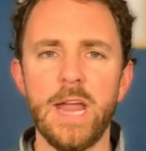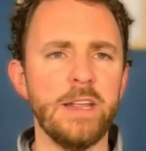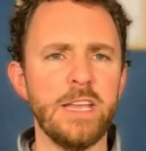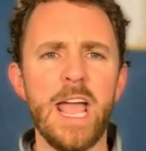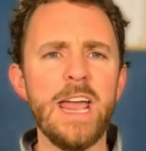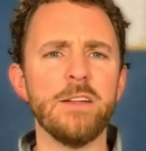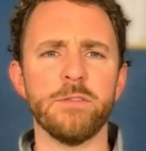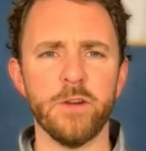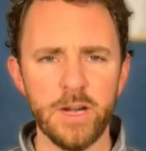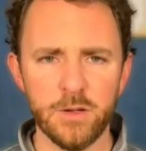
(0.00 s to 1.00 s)
You hate it
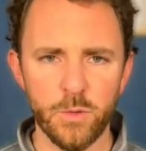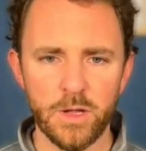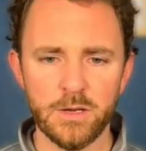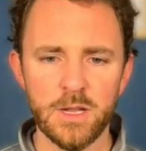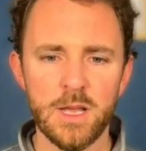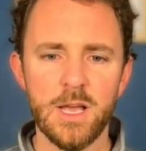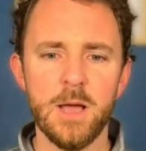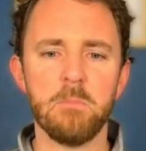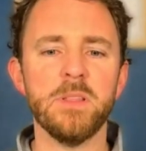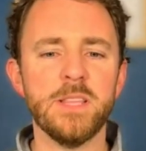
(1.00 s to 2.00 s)
for anyone,
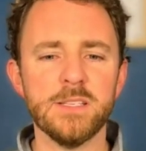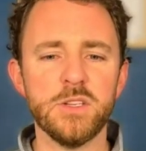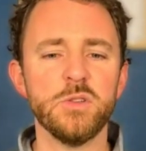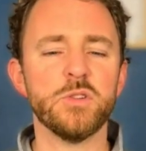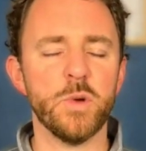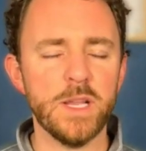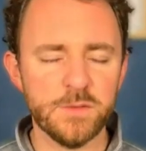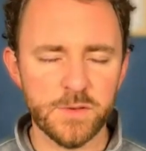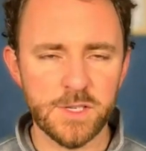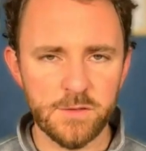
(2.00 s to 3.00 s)
but this dude
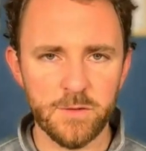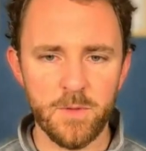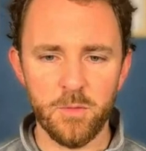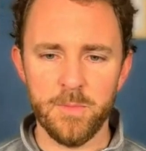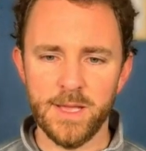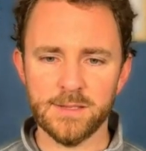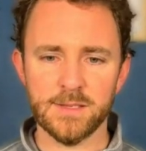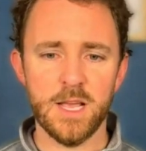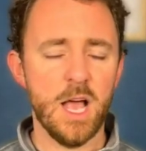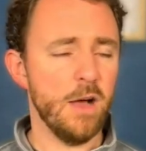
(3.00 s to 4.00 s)
transfers in from Ole Miss,
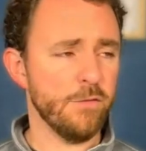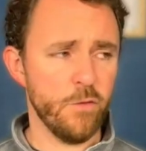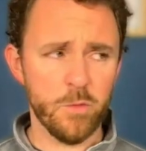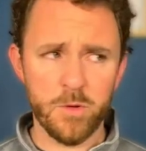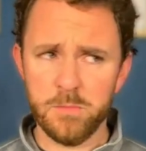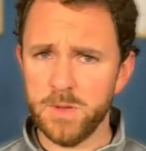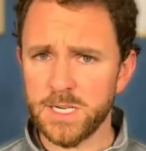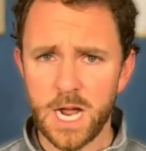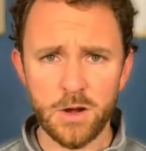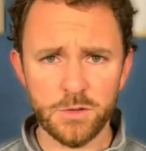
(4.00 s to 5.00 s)
a former
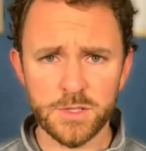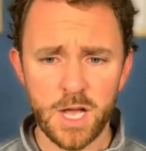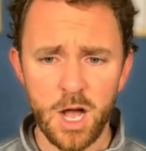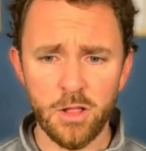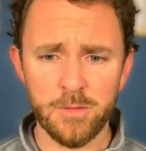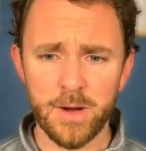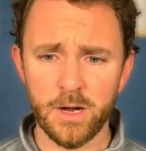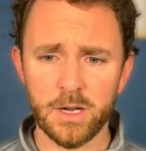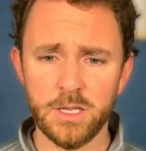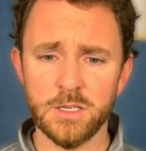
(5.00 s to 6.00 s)
McDonald's
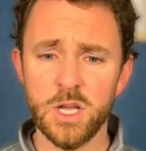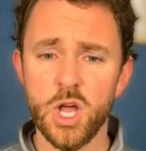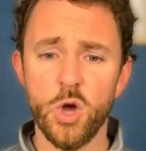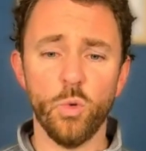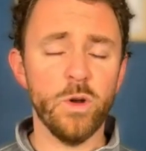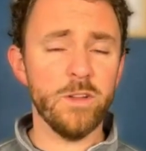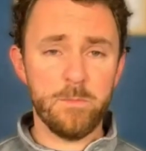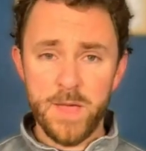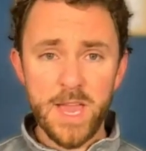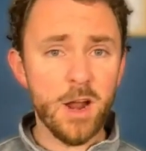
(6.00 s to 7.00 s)
All-American, would have
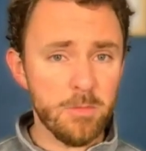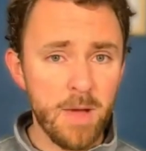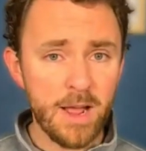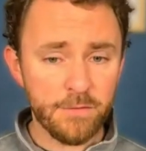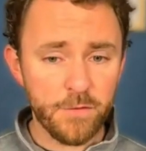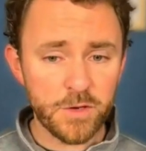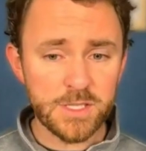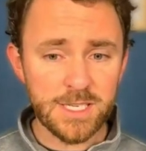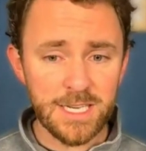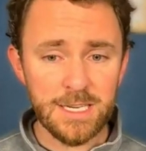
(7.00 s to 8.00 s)
been on my first
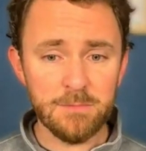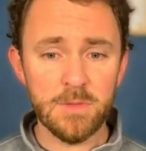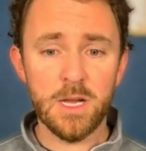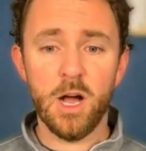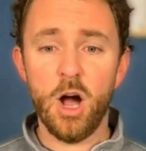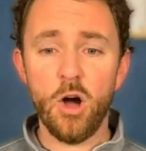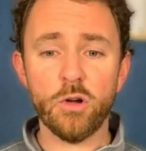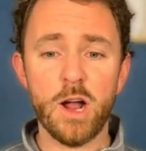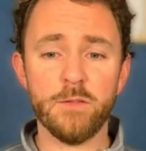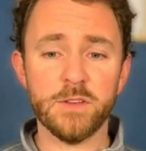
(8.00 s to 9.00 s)
team, all
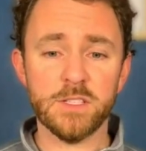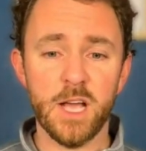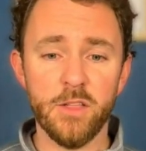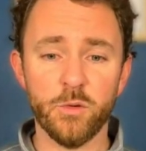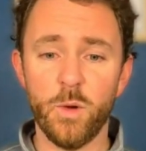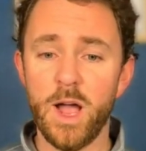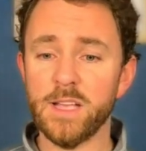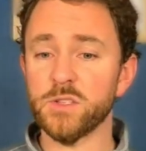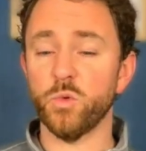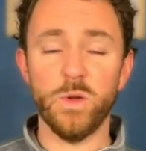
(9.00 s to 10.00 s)
conference otherwise,
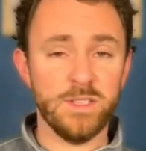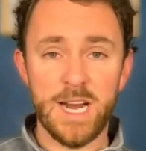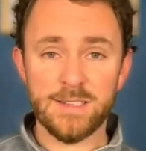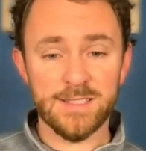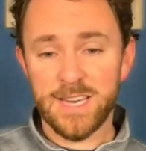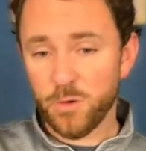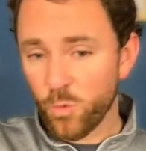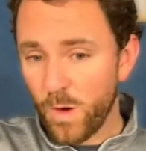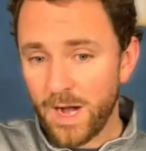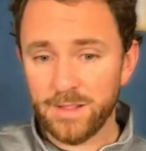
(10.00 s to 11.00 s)
with Jackson State
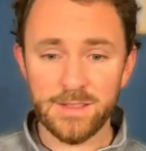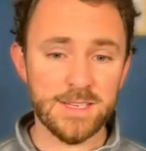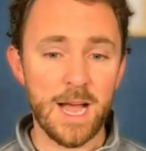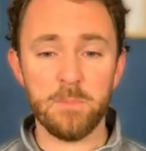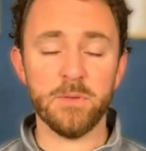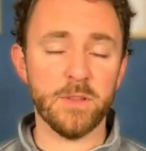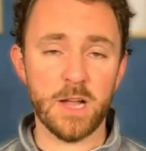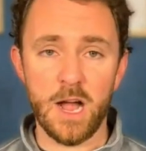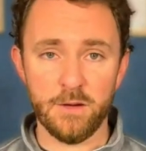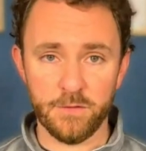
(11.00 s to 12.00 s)
right at the top of the
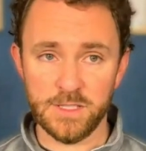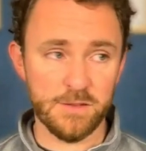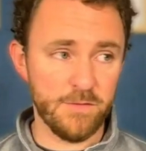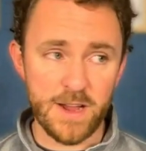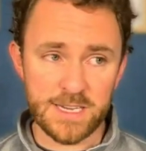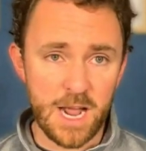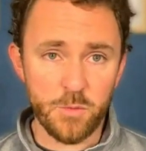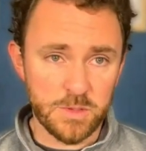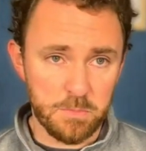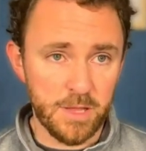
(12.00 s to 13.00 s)
conference. In fact, I
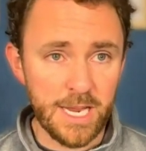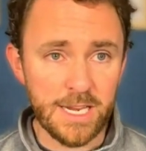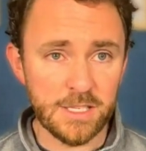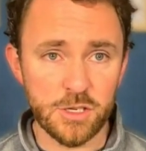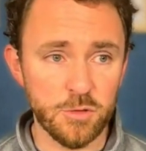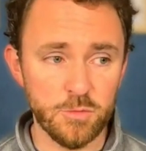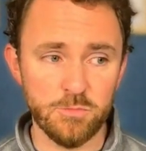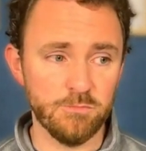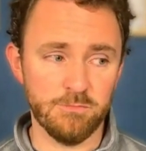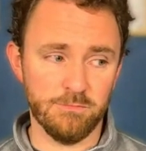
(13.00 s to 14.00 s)
was planning to
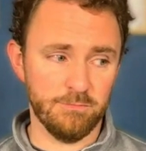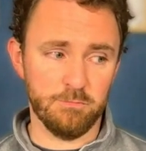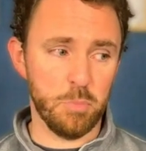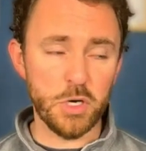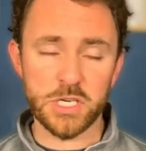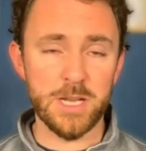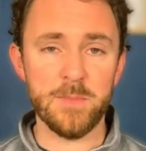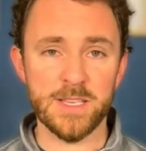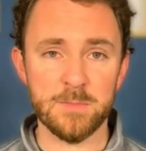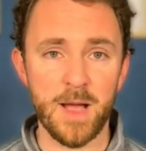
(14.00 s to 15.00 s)
push him
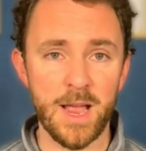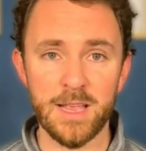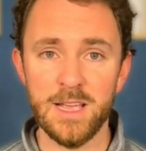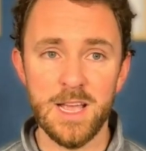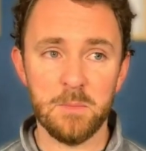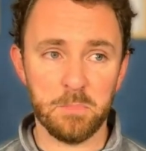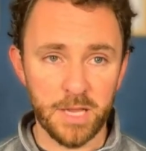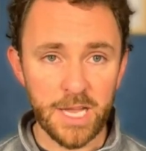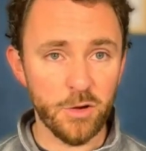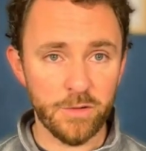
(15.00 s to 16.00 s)
as my
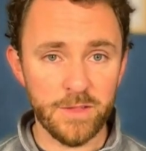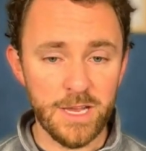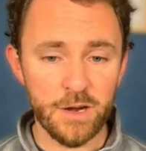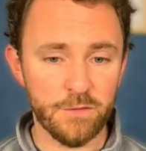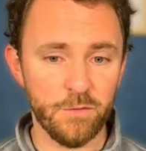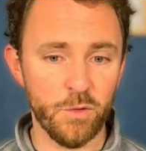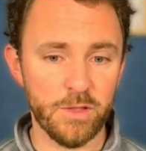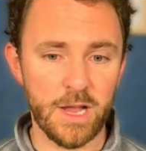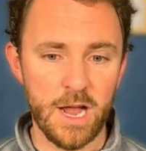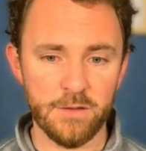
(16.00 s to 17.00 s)
player of the year for the
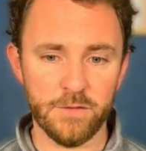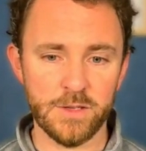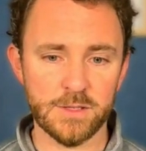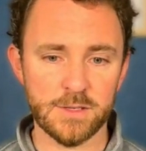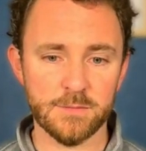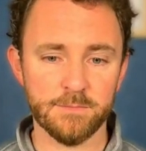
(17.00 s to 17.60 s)
conference.